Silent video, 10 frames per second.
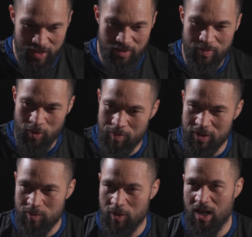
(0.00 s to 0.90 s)
there are
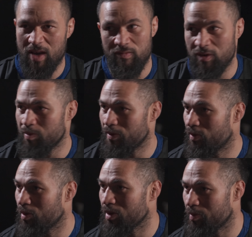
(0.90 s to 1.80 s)
moments where I haven't really
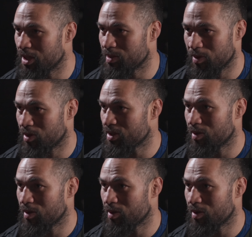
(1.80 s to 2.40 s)
performed the best because